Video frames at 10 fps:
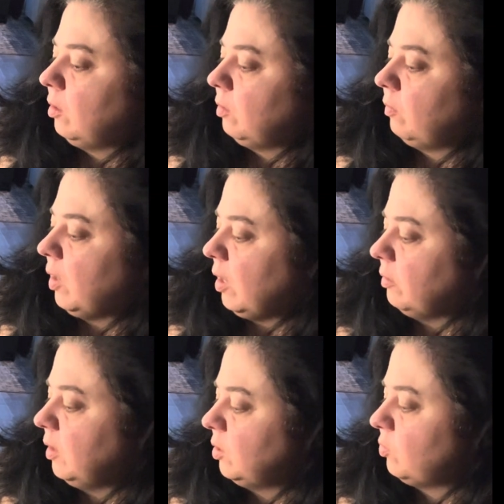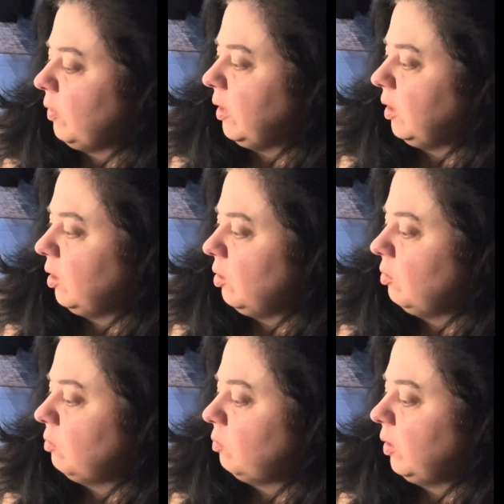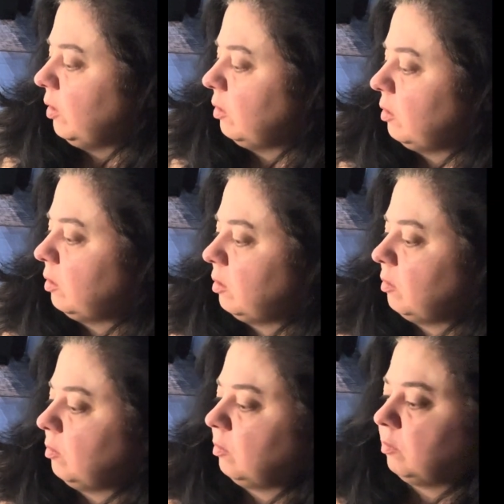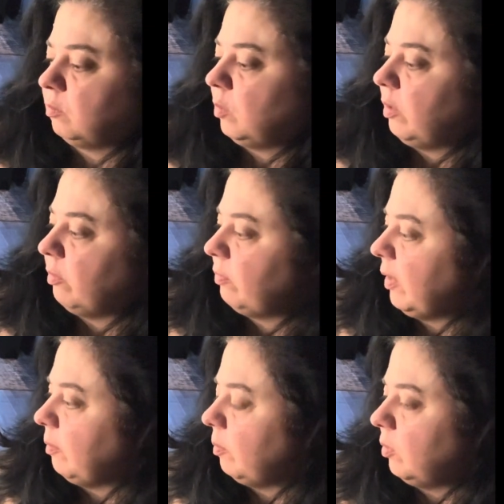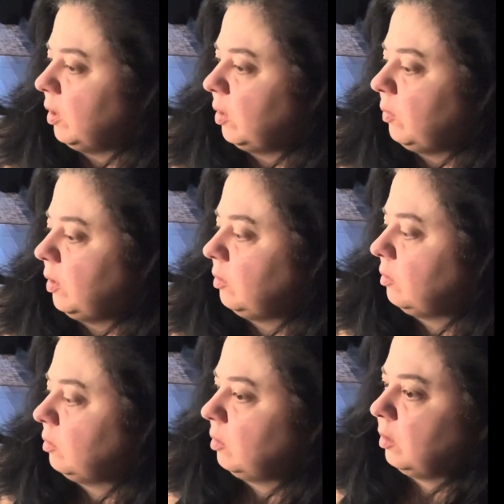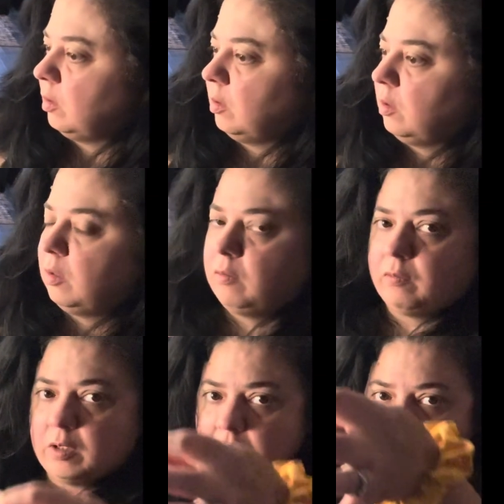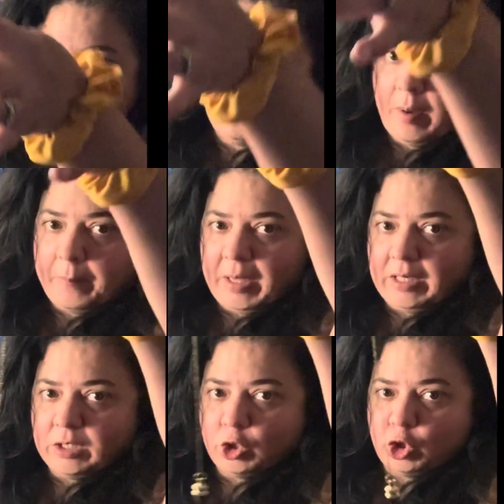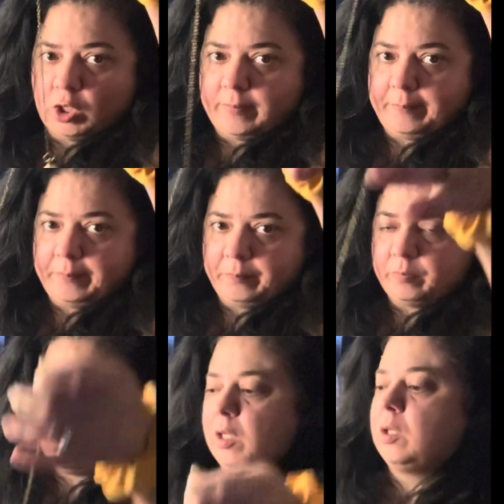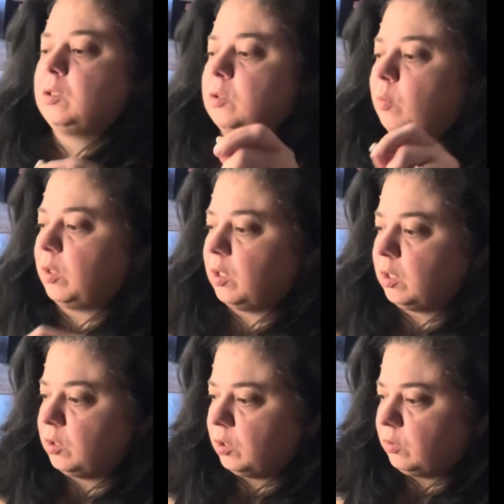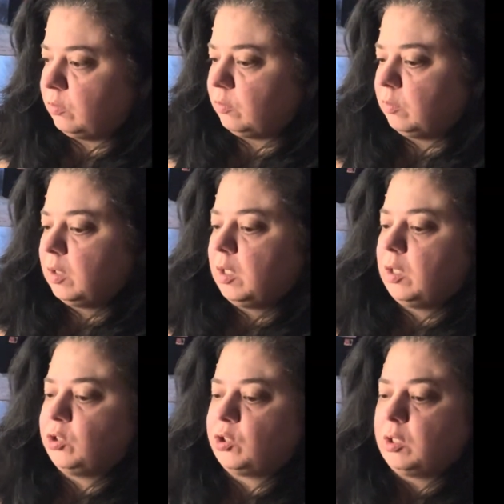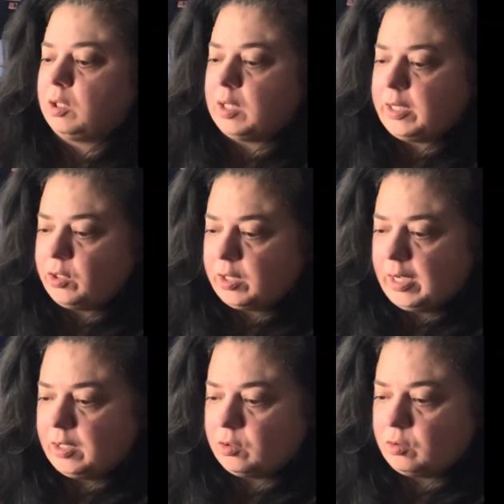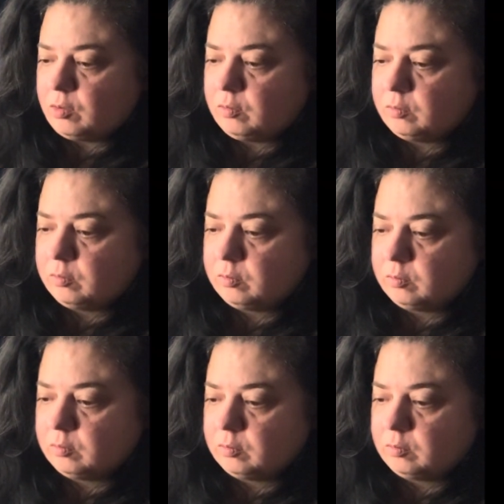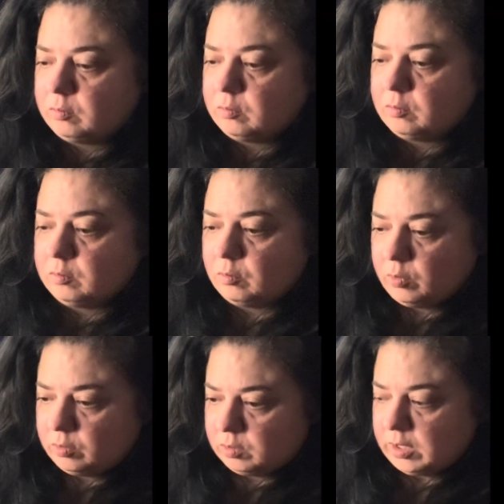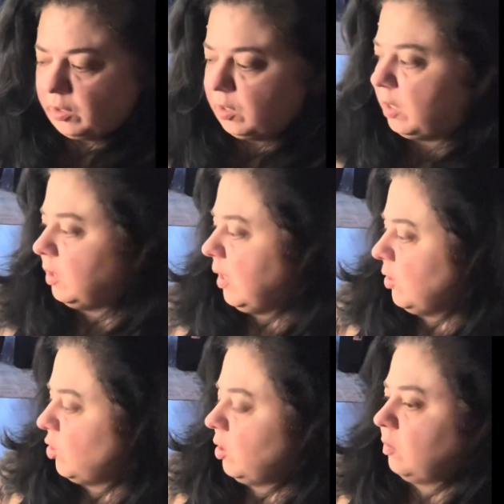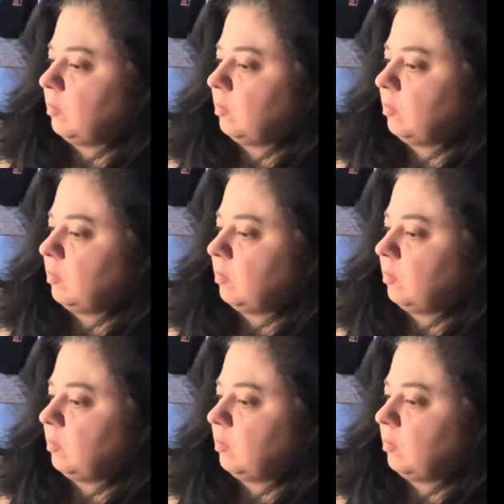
You've got this ready to go with whatever flammable liquid. Got your pendulum. So what you're going to do is you're going to light your candle, say your incantation,